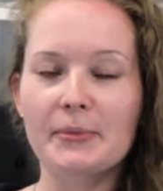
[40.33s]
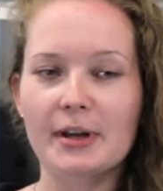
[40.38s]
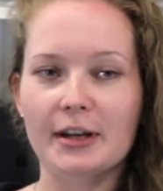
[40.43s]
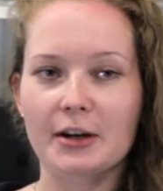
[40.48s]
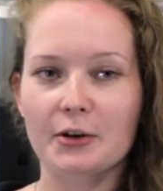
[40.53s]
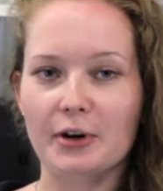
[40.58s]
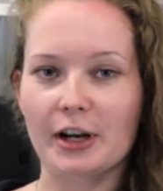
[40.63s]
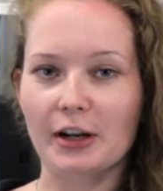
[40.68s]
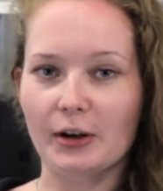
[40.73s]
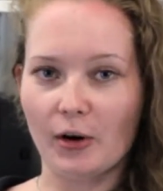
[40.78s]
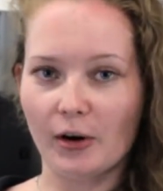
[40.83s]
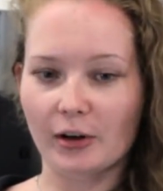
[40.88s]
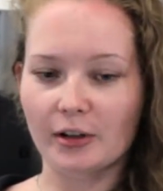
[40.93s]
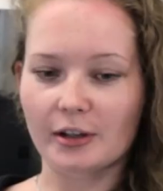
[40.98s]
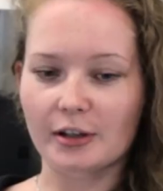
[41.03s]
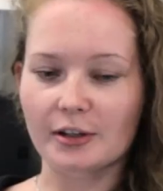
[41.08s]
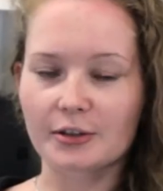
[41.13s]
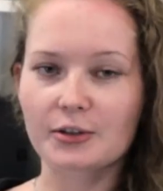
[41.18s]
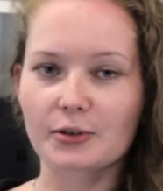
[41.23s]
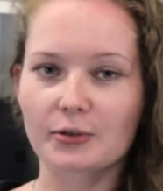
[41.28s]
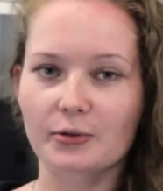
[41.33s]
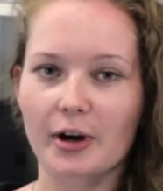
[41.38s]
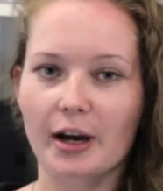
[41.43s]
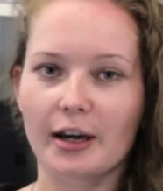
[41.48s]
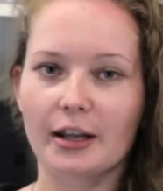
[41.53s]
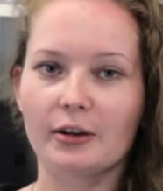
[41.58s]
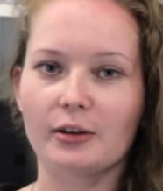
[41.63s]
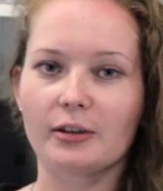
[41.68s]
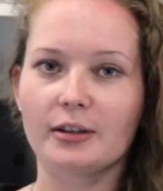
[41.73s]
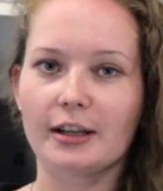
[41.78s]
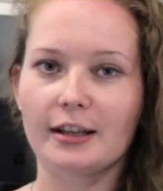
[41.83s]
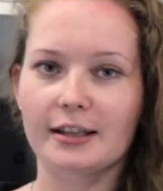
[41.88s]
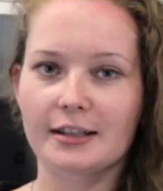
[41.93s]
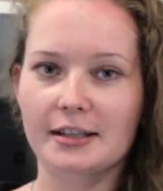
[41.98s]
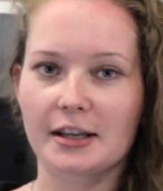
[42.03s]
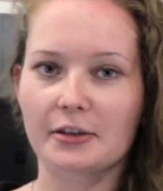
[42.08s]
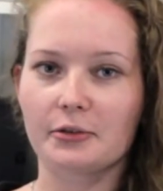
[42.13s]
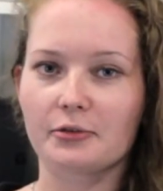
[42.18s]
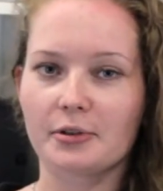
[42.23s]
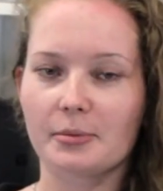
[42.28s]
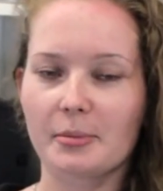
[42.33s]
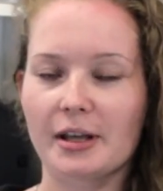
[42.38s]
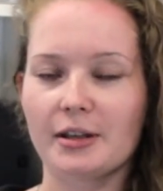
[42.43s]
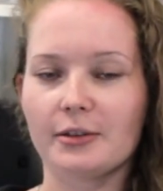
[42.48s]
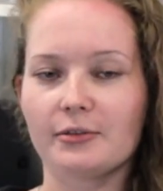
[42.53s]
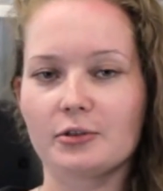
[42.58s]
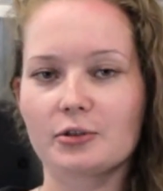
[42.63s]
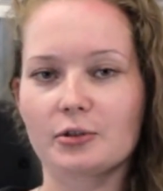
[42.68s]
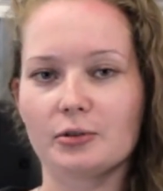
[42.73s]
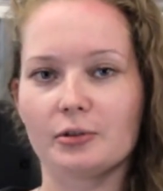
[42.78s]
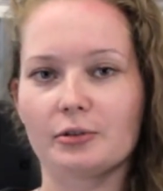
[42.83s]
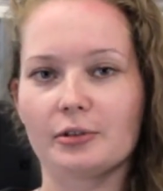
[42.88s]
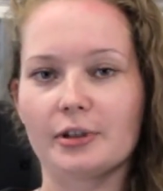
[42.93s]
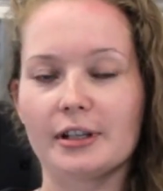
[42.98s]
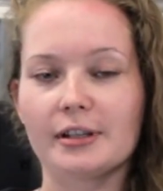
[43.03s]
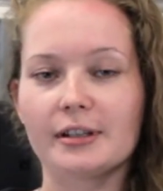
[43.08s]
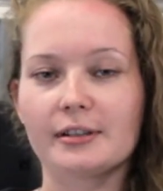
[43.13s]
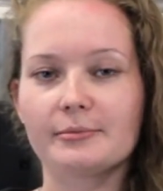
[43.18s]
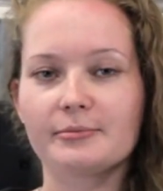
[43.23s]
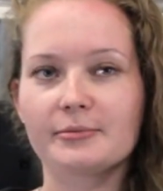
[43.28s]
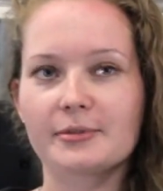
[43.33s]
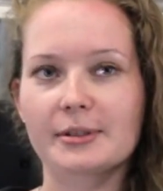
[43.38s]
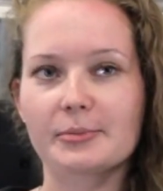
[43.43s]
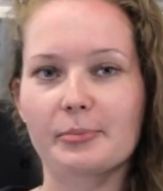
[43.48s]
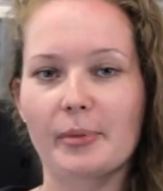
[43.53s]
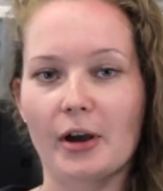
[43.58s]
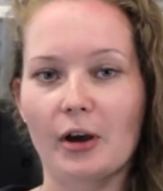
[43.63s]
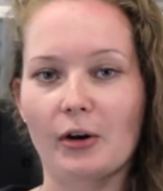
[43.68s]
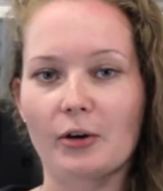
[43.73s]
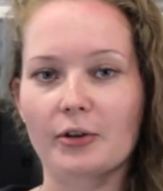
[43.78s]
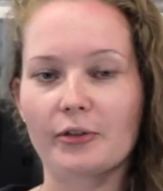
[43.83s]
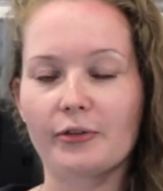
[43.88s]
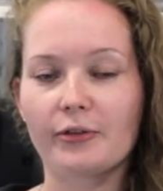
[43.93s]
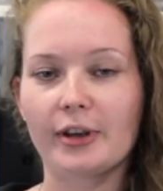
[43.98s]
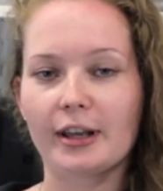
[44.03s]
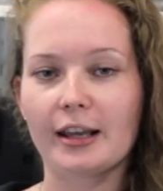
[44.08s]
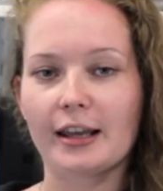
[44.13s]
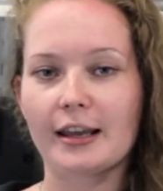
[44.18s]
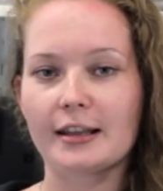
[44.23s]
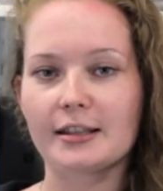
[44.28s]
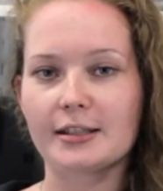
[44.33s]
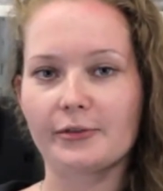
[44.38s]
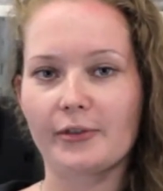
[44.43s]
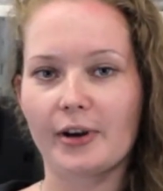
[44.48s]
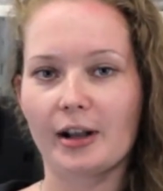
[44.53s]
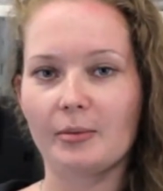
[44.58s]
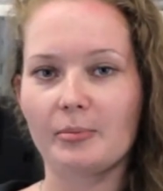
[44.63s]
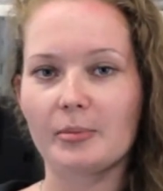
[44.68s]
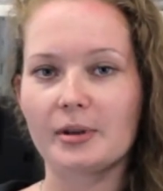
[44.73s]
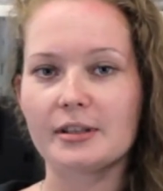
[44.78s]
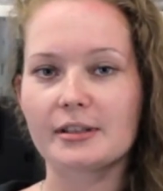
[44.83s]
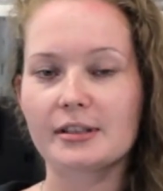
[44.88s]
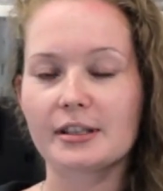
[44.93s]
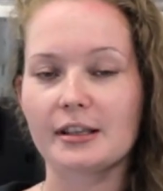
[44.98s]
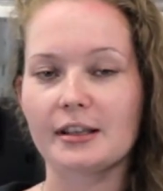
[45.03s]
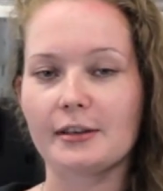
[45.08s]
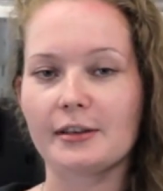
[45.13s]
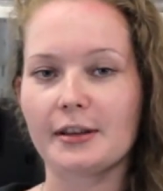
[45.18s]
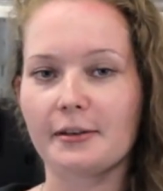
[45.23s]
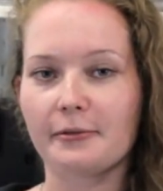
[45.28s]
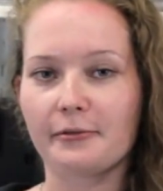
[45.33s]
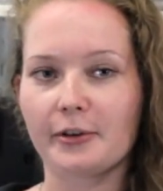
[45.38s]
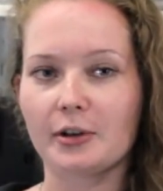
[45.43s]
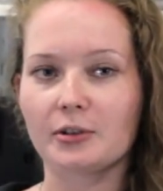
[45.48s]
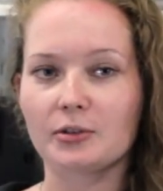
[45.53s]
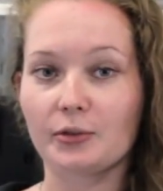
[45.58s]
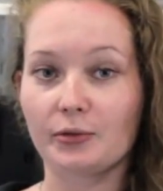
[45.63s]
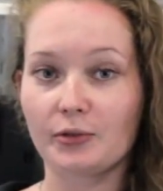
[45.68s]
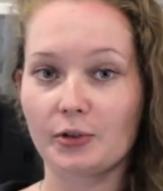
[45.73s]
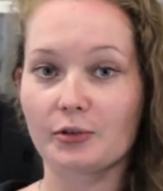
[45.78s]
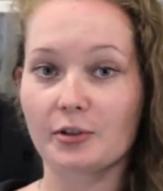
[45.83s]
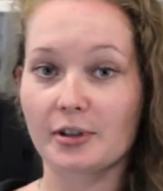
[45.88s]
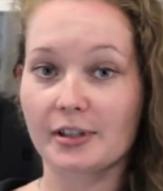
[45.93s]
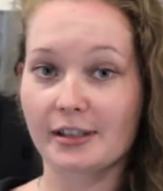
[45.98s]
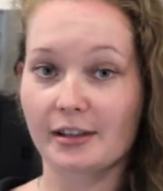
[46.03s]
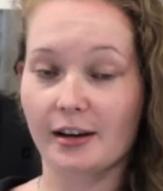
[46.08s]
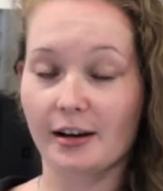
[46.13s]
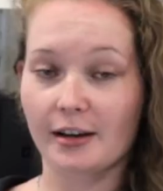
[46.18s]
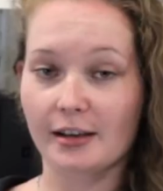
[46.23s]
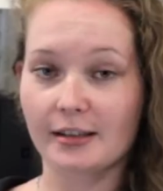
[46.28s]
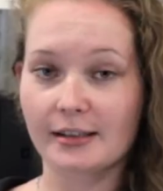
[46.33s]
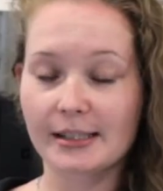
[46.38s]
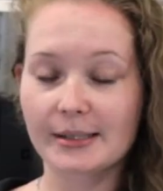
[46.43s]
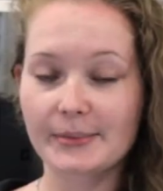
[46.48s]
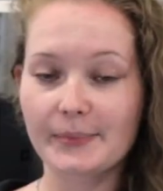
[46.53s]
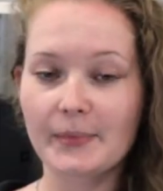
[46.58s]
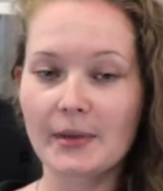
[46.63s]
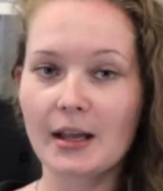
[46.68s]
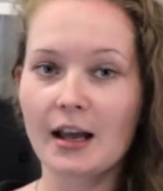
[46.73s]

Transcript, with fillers: a great honor to write on Alexander Romanovich Luria's biography and developments in the field of neuroscience.